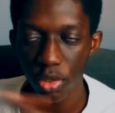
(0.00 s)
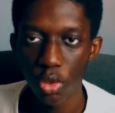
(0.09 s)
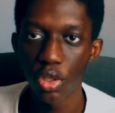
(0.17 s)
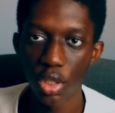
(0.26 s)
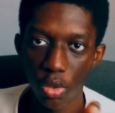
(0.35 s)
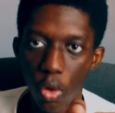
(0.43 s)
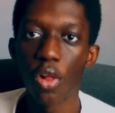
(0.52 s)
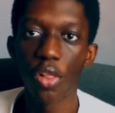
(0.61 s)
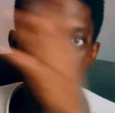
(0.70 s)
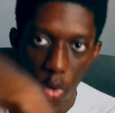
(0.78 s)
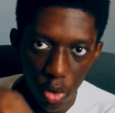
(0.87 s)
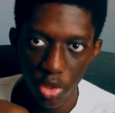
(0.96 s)
So all the
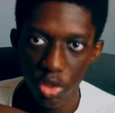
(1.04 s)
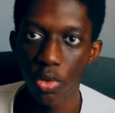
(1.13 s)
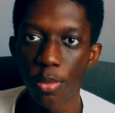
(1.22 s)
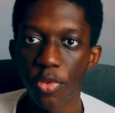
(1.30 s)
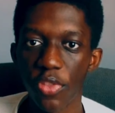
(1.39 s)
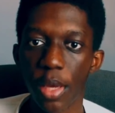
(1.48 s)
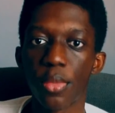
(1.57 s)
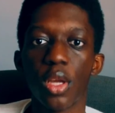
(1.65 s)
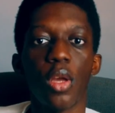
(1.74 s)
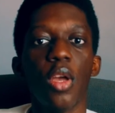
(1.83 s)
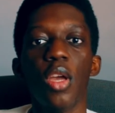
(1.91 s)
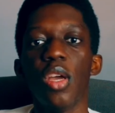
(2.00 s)
warlords, remove them.
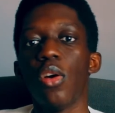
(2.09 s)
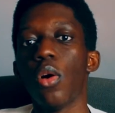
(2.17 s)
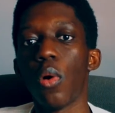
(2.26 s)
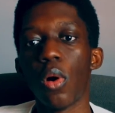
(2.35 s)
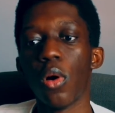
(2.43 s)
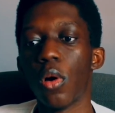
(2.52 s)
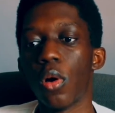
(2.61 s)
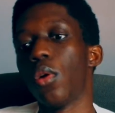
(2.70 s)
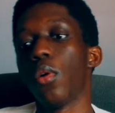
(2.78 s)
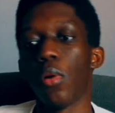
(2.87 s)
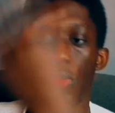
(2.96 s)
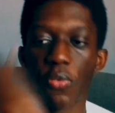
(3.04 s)

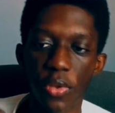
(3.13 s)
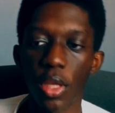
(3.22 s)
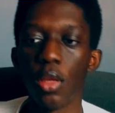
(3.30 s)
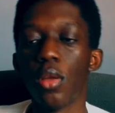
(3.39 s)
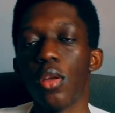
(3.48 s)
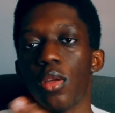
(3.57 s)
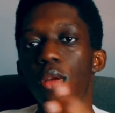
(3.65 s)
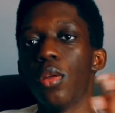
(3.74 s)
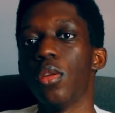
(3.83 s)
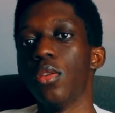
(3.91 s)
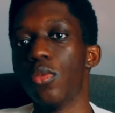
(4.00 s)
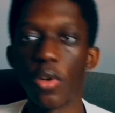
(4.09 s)
Luffy,
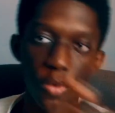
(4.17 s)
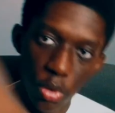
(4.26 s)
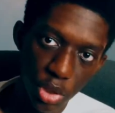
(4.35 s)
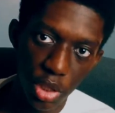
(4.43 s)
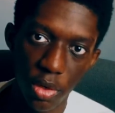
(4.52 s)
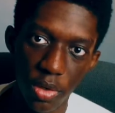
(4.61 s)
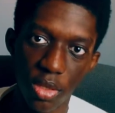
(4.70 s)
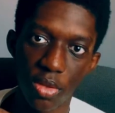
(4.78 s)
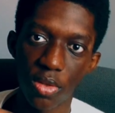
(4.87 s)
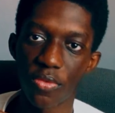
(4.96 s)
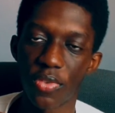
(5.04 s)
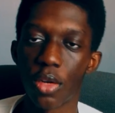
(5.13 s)

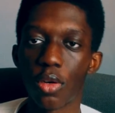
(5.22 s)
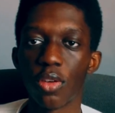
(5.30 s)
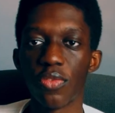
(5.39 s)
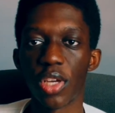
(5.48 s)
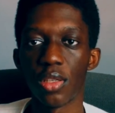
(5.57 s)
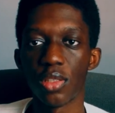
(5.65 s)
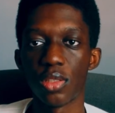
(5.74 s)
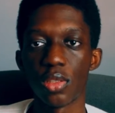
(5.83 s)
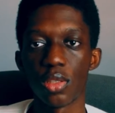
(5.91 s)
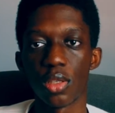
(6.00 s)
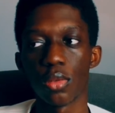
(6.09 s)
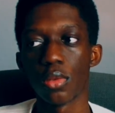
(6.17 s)
Revolutionaries, Ivankov, and
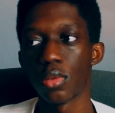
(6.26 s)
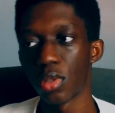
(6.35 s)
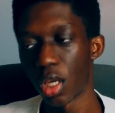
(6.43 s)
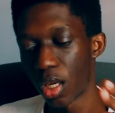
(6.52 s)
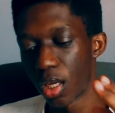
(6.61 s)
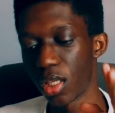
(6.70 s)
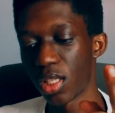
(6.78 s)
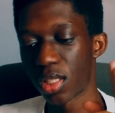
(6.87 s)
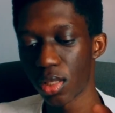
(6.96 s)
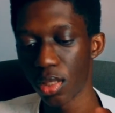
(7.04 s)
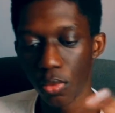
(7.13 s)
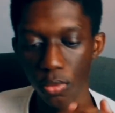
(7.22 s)
I
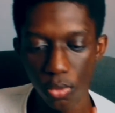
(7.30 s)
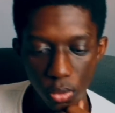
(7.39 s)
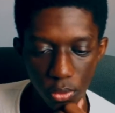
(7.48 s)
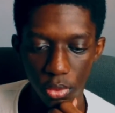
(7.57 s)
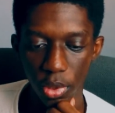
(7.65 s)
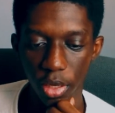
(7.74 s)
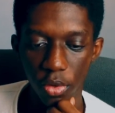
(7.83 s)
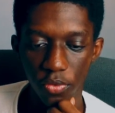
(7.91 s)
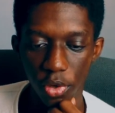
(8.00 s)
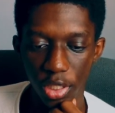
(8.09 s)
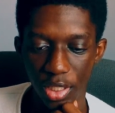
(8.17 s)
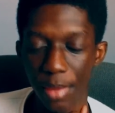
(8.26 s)

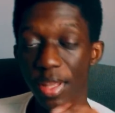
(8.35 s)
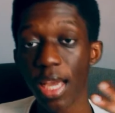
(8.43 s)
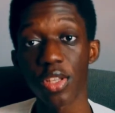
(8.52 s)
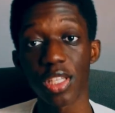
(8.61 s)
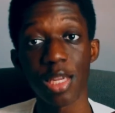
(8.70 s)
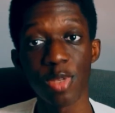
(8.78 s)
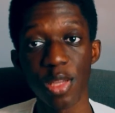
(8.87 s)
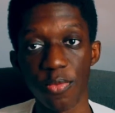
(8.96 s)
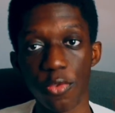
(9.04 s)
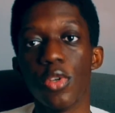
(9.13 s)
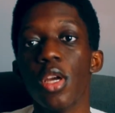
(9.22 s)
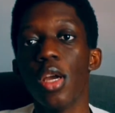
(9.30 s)
forgot his name. The guy with the snip
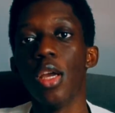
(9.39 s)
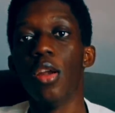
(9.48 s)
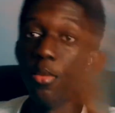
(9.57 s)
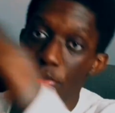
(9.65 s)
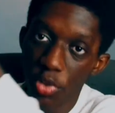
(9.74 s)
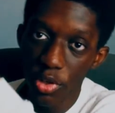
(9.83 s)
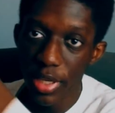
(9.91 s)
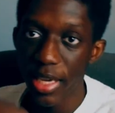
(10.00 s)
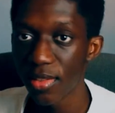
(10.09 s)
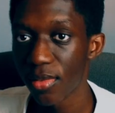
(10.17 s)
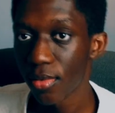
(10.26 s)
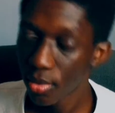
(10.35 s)
fruit. Remove those
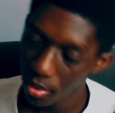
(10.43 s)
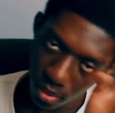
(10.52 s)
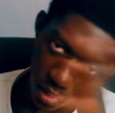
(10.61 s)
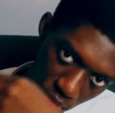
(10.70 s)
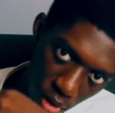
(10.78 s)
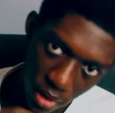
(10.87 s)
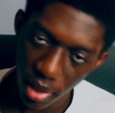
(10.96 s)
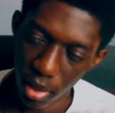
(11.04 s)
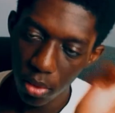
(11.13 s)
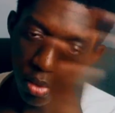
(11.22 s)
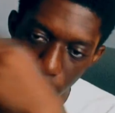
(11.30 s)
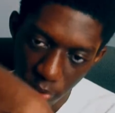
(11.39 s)
guys.
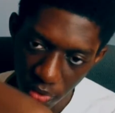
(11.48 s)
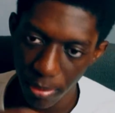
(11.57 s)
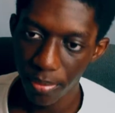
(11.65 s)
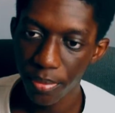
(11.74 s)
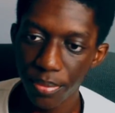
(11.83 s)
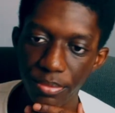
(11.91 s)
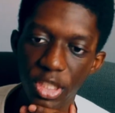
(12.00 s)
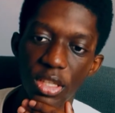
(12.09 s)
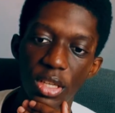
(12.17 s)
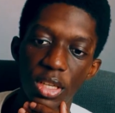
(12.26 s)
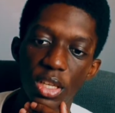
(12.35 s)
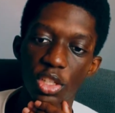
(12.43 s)
Crocodile, remove them.
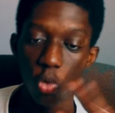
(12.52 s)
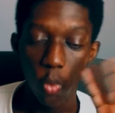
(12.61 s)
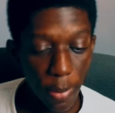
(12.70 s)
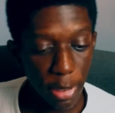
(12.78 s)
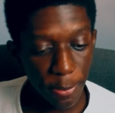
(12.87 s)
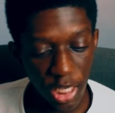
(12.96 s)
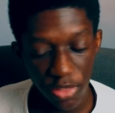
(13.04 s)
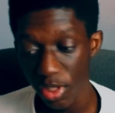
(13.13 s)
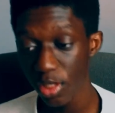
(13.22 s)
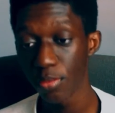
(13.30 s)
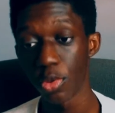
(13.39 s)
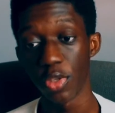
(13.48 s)
So Whitebeard Pirates
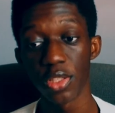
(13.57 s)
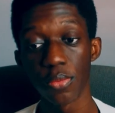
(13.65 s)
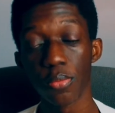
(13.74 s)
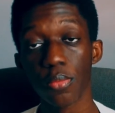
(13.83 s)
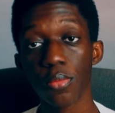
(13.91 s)
versus Marines.